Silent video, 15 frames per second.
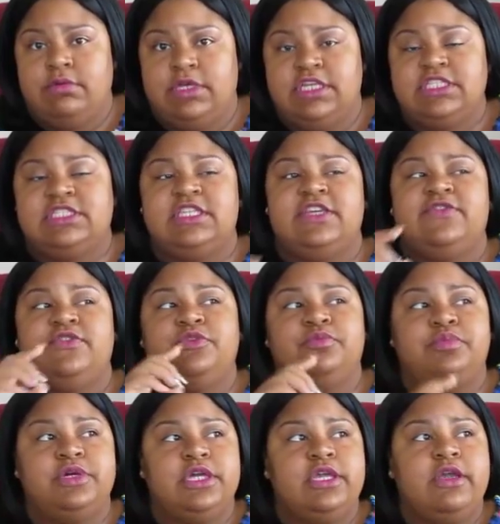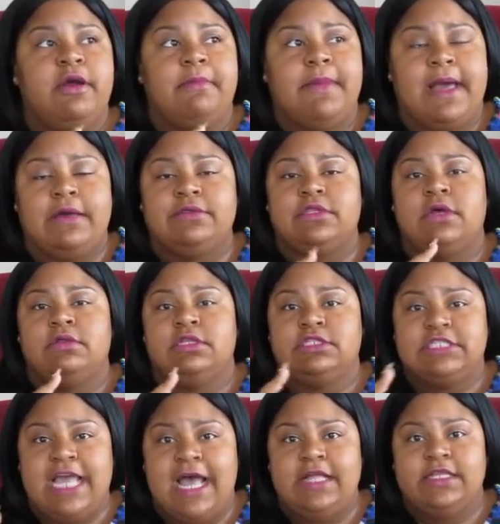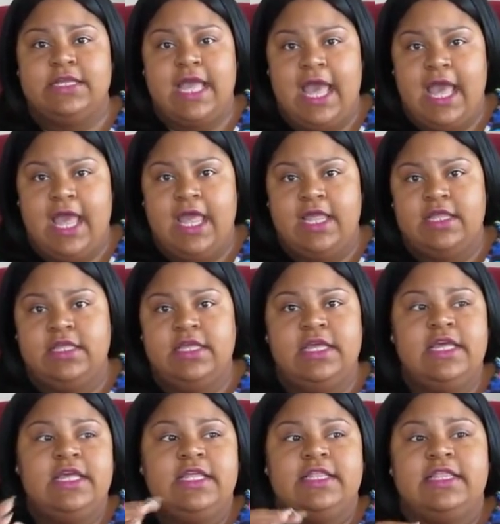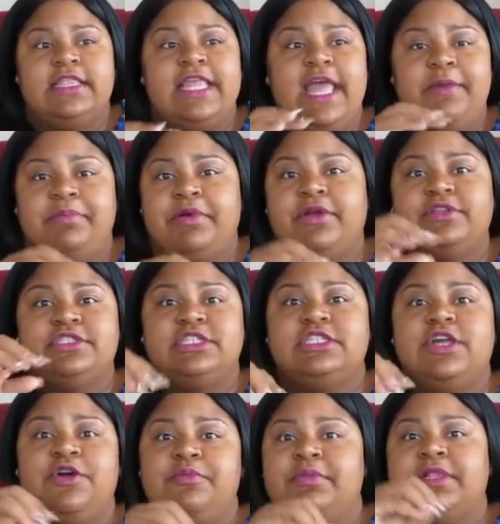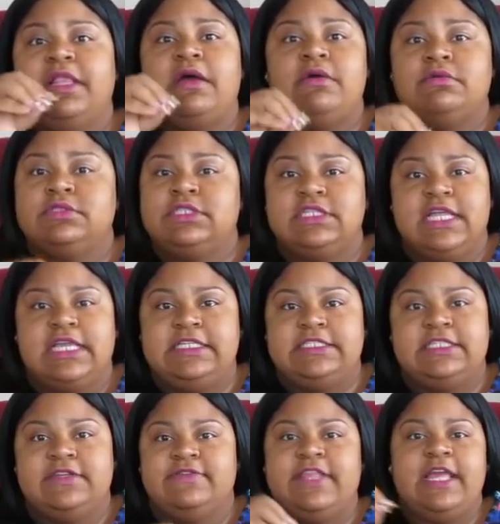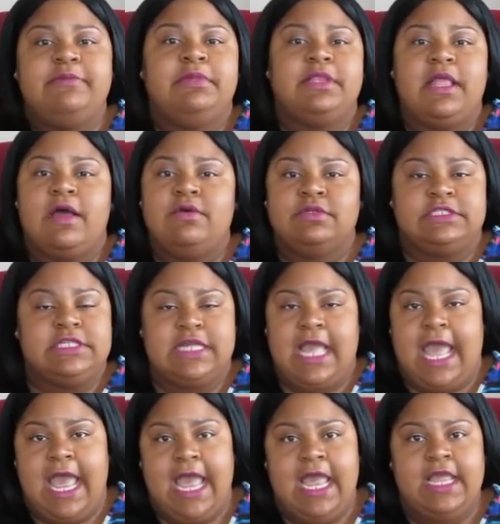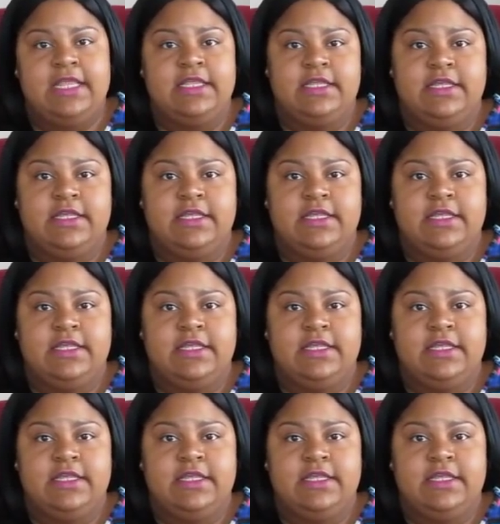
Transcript: Because if you put your mouth on a child of God, that person don't belong to themselves. They belong to God.